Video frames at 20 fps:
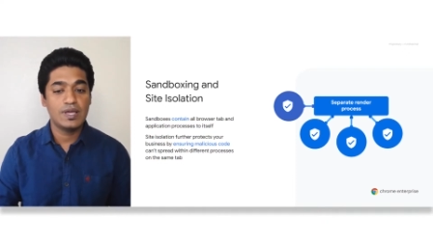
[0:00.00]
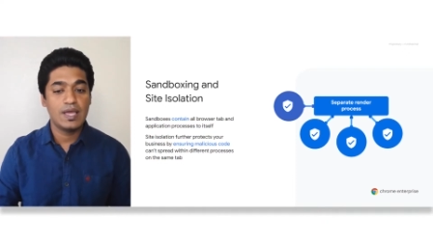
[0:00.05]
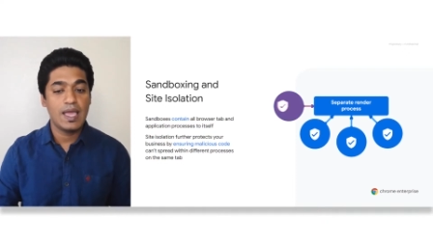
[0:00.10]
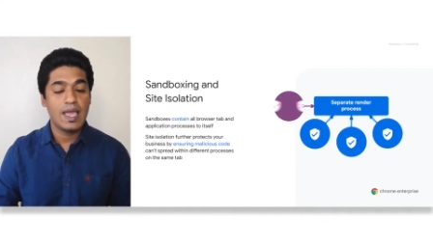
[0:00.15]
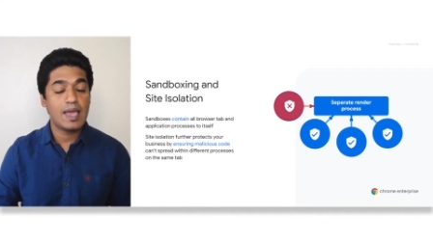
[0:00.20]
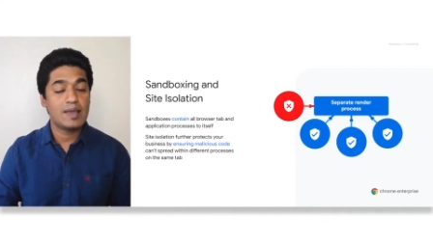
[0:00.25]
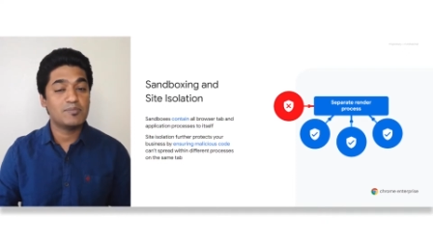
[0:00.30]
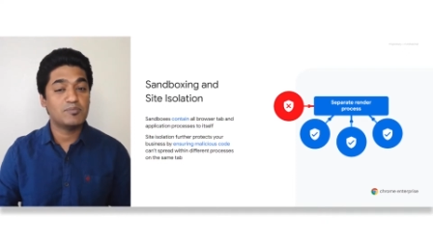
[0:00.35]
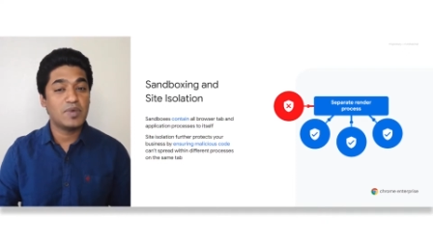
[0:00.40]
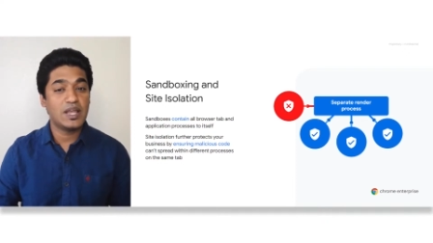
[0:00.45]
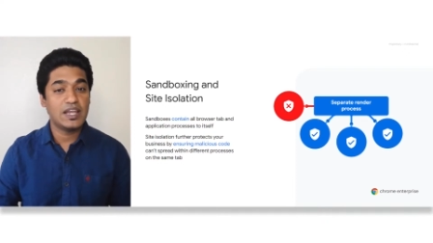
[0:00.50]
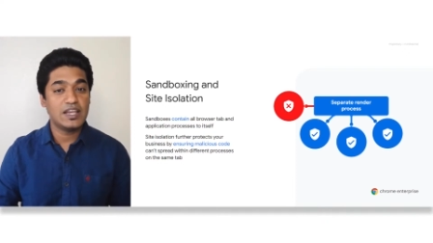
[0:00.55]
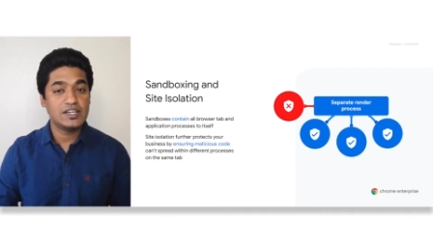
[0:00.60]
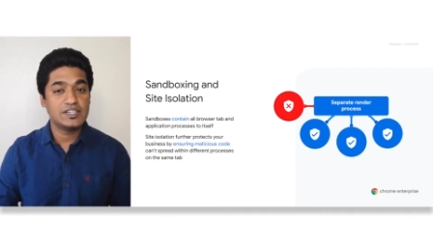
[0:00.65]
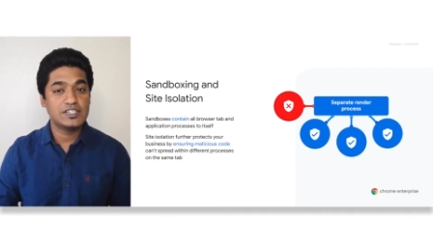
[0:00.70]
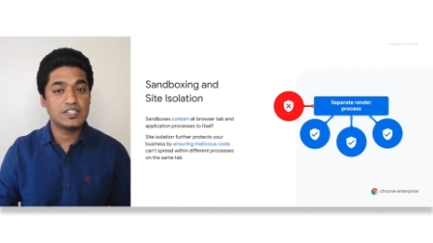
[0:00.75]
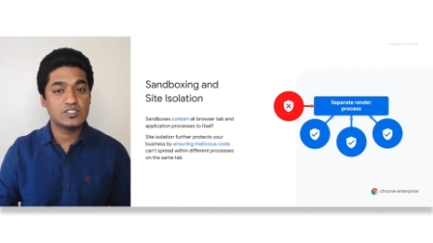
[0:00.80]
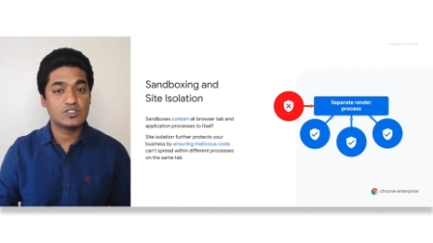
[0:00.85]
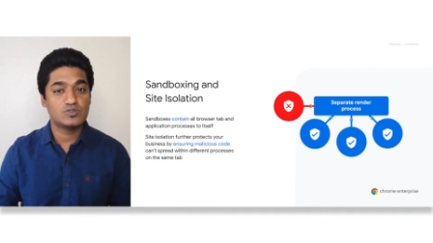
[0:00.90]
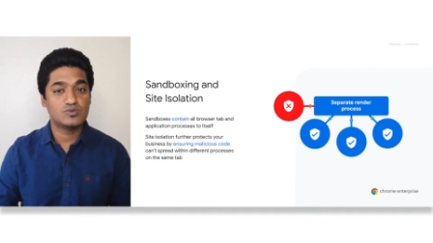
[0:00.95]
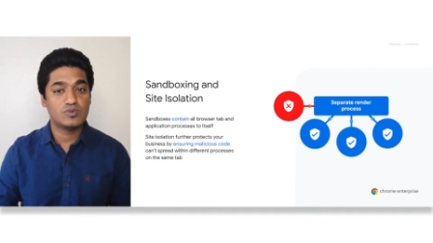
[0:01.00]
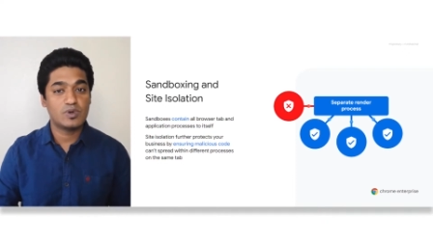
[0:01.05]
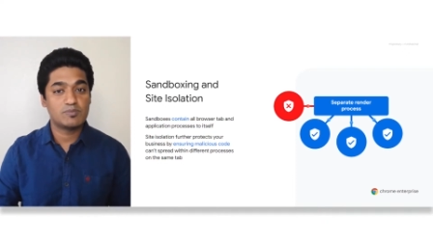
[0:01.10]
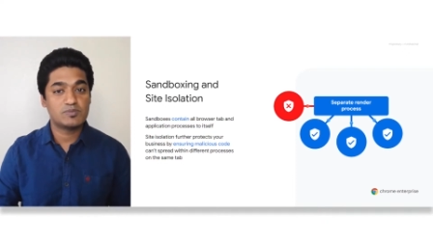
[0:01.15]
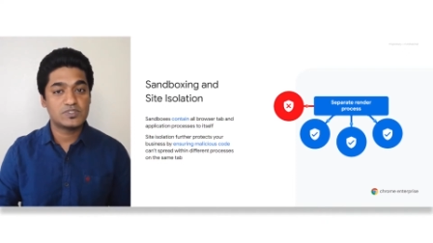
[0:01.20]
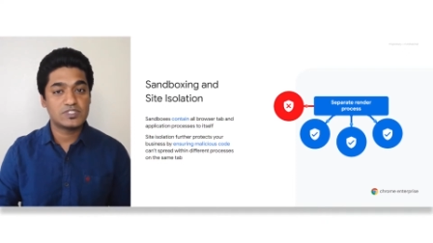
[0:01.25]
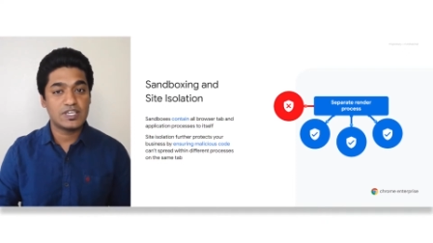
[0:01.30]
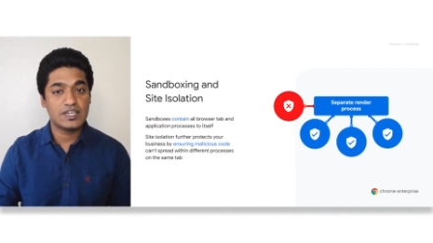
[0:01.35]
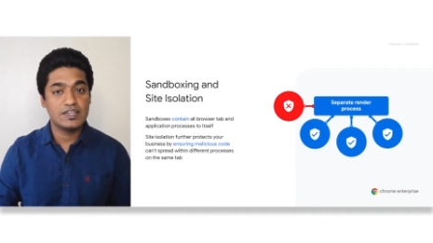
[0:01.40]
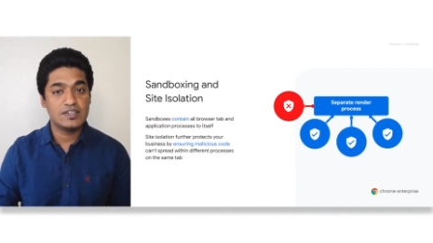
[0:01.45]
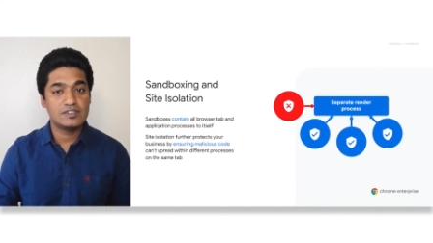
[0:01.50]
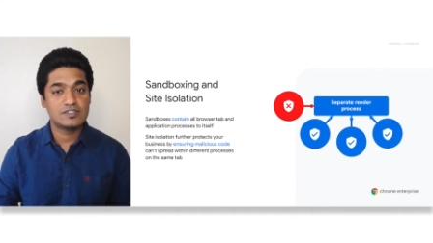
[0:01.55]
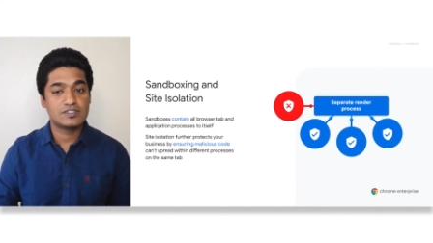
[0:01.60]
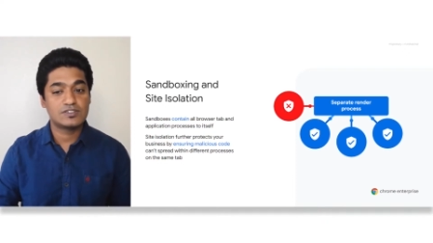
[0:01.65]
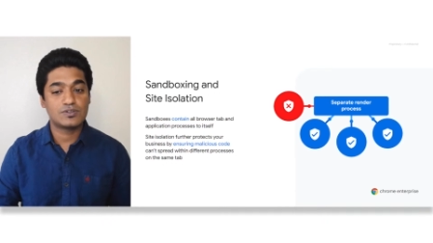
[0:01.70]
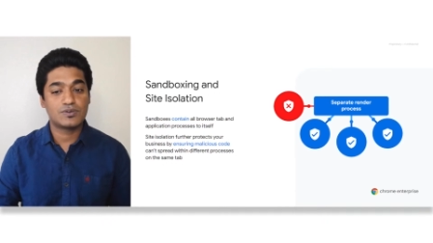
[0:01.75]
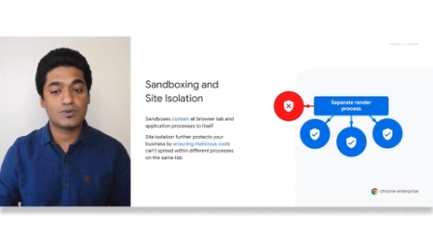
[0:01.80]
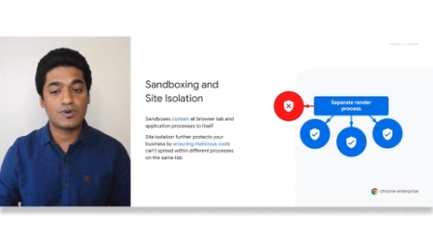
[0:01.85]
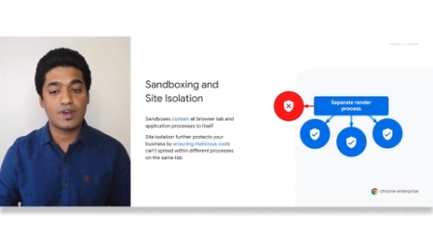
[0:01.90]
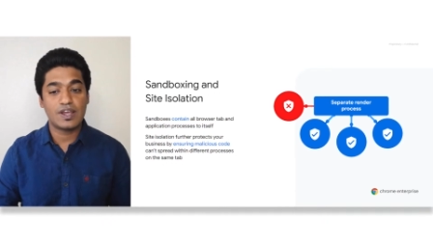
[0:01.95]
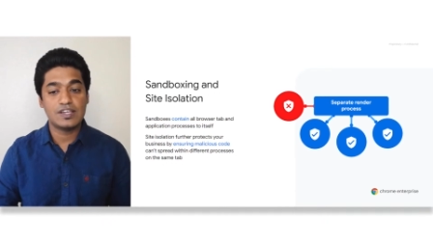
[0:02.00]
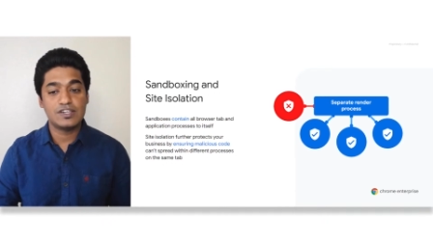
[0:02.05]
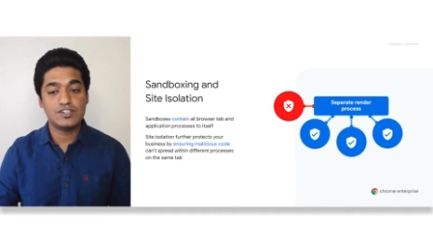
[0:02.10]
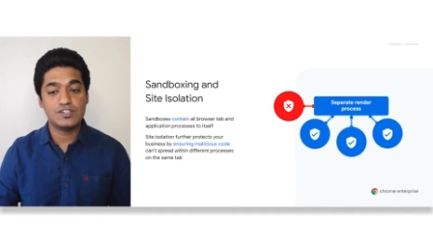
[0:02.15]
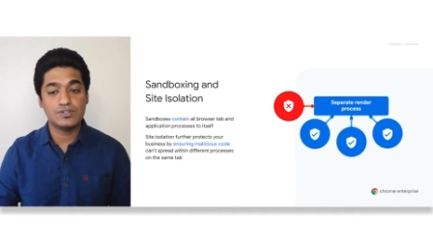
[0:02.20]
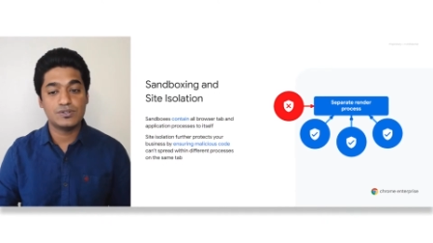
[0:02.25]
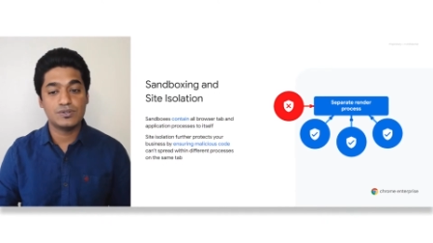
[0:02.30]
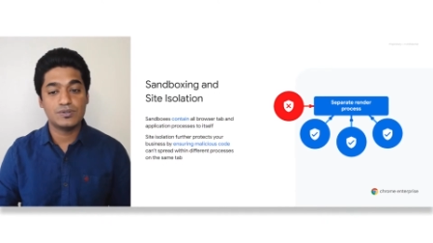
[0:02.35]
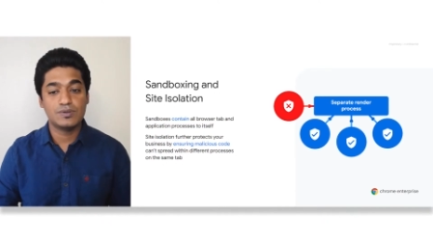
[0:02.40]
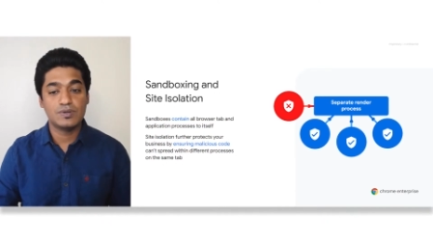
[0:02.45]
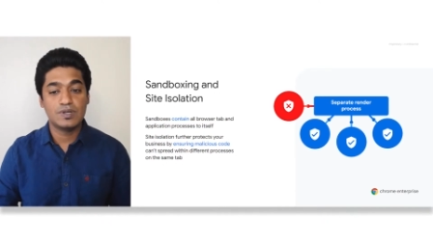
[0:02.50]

and malicious websites try to